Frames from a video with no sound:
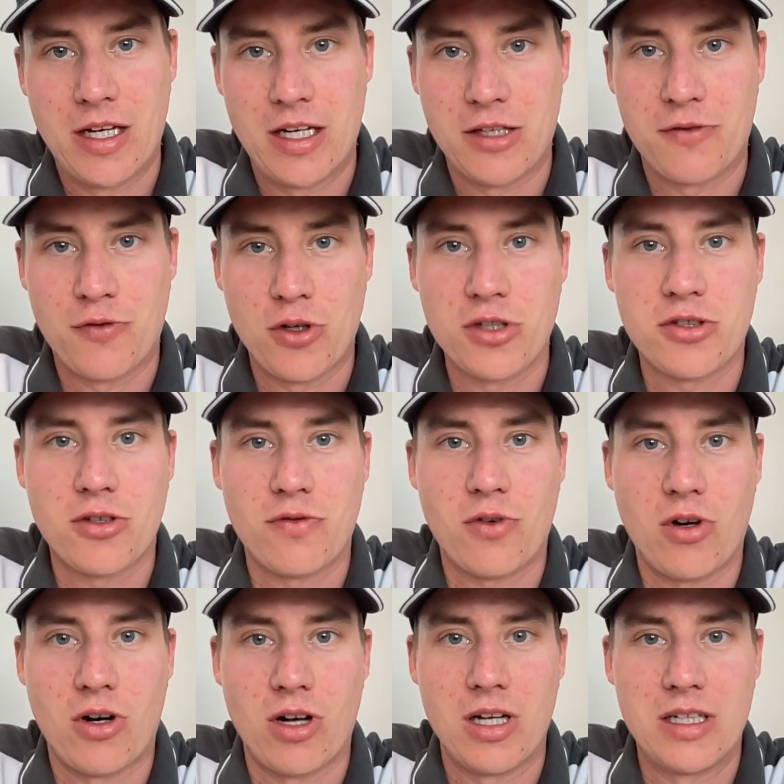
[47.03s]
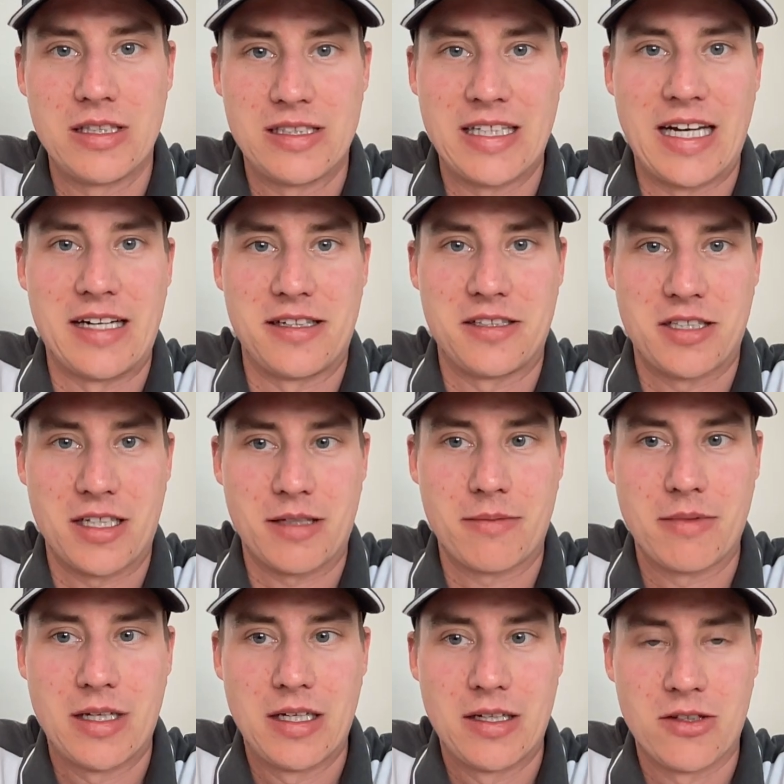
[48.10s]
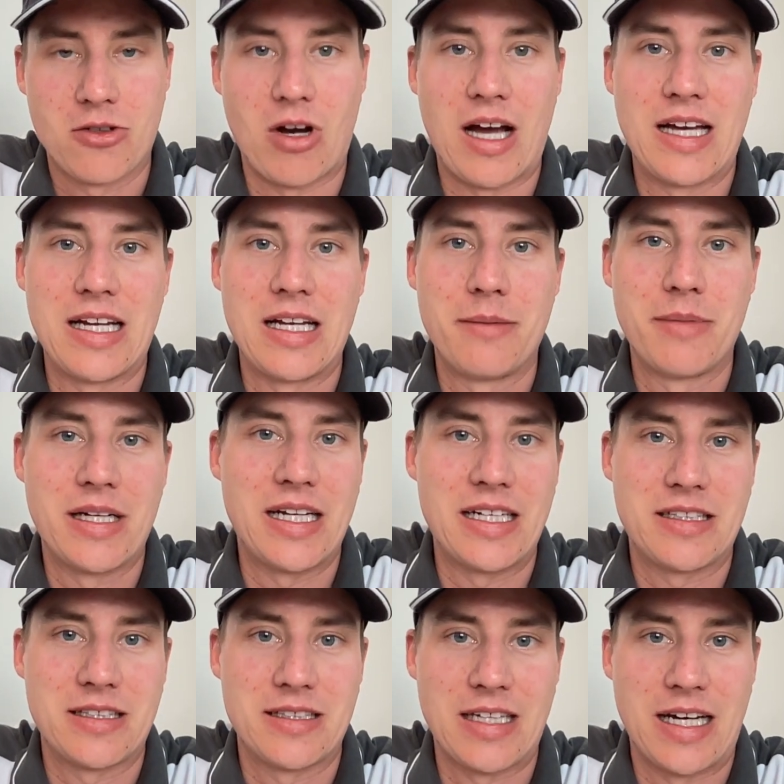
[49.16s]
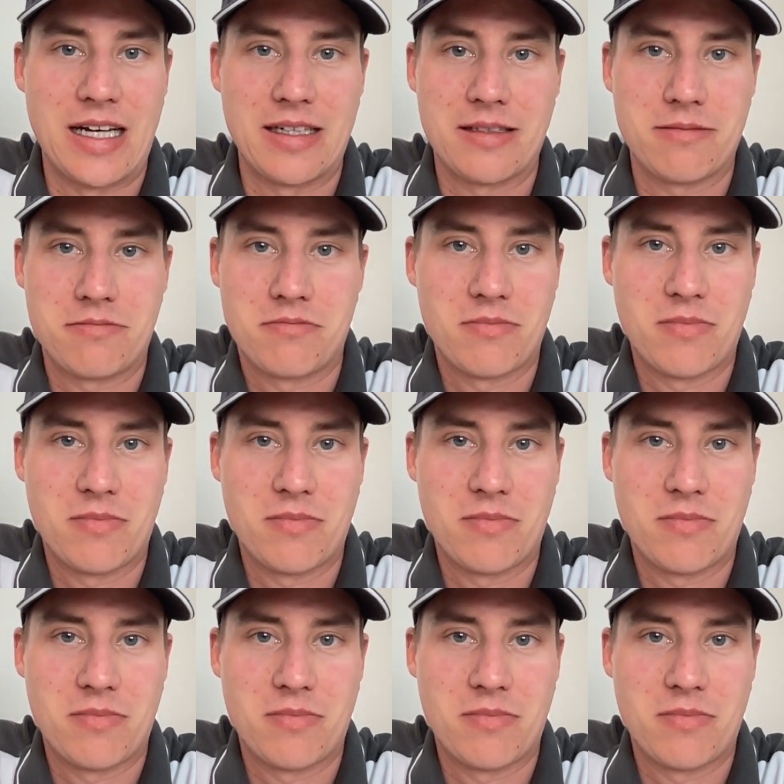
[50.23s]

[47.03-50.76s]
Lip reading: is first of all the editing. So I eliminated that